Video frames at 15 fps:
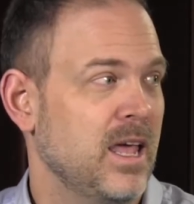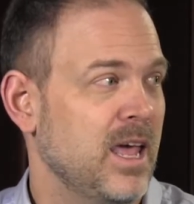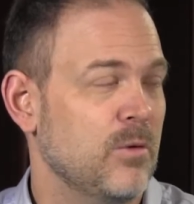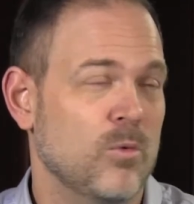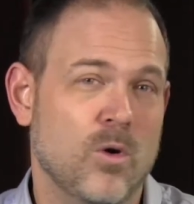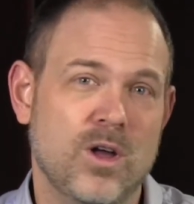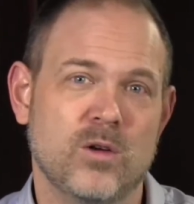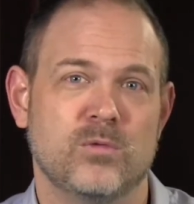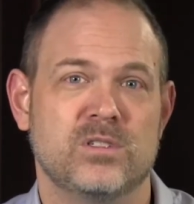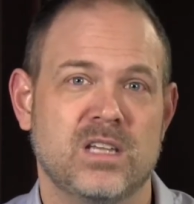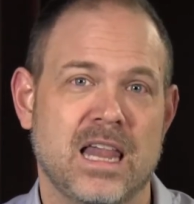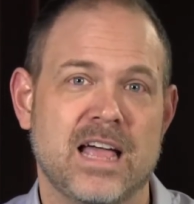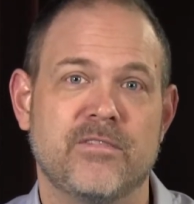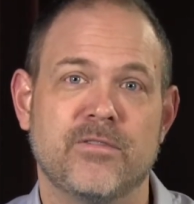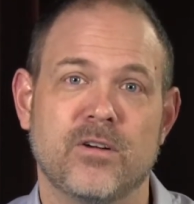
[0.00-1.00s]
And what it was
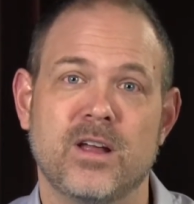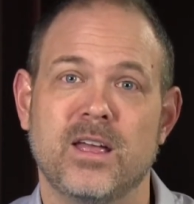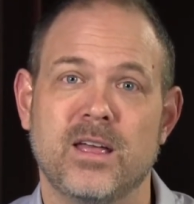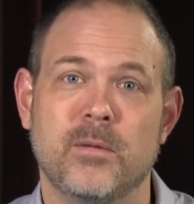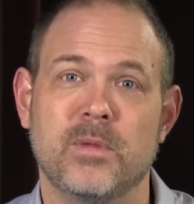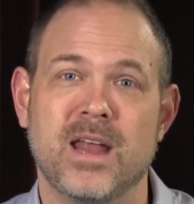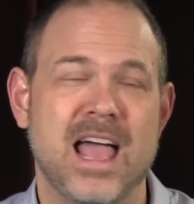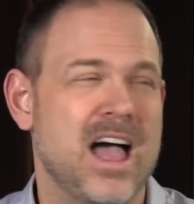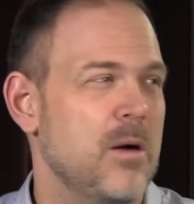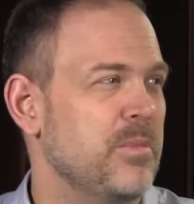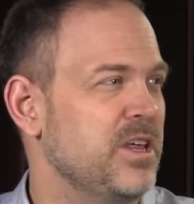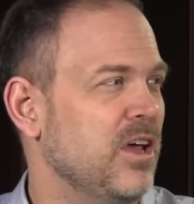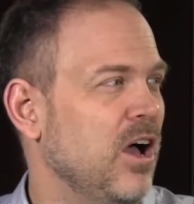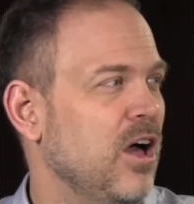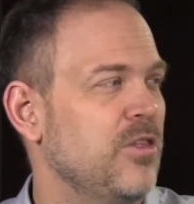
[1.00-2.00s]
like for him, and how
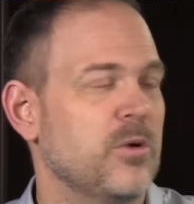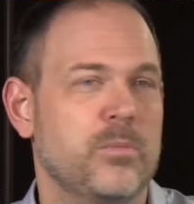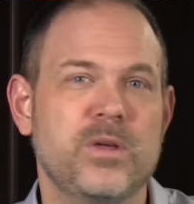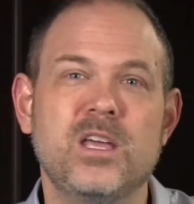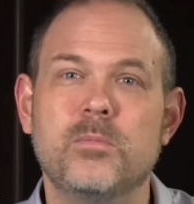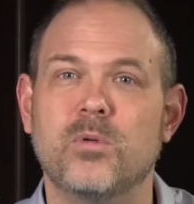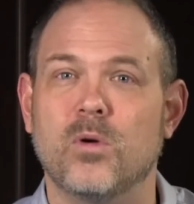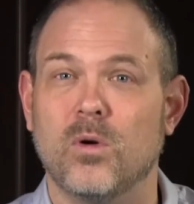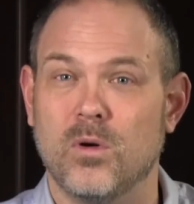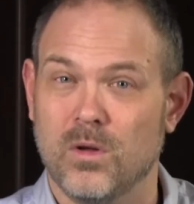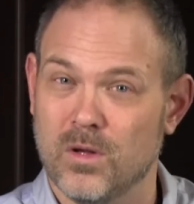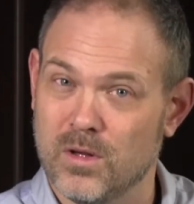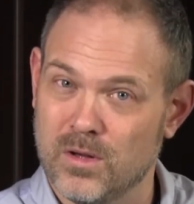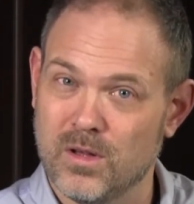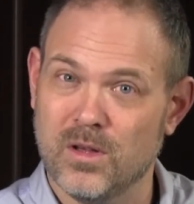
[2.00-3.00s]
many other people
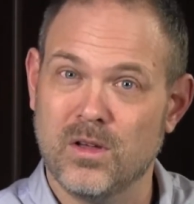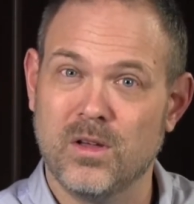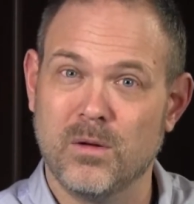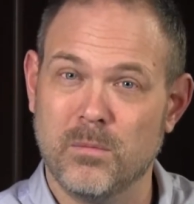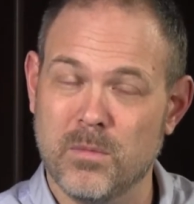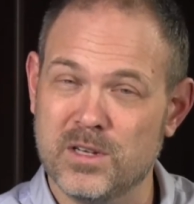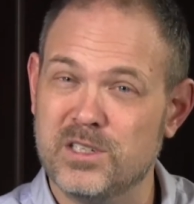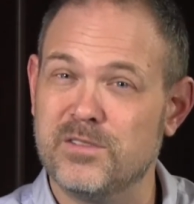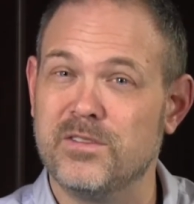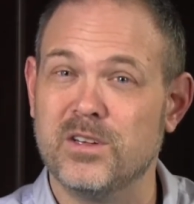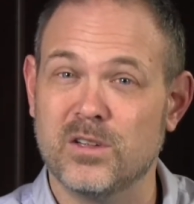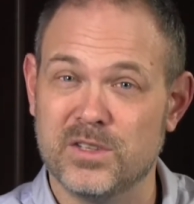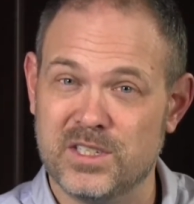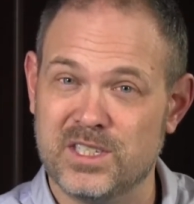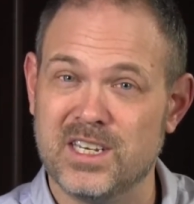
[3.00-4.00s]
must
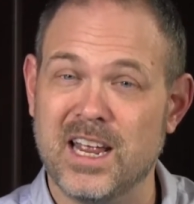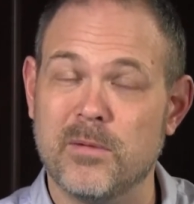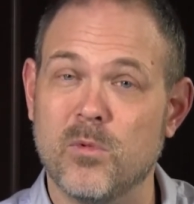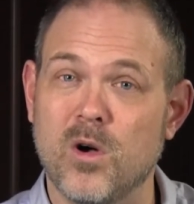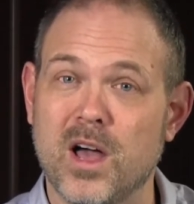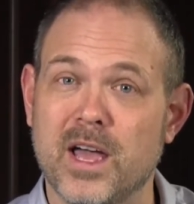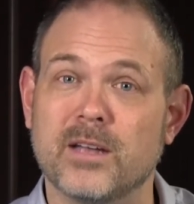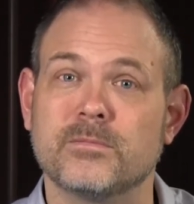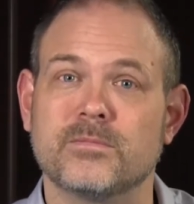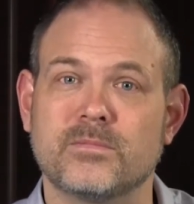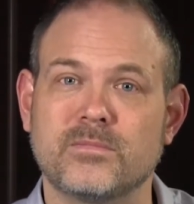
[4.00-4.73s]
feel the same way.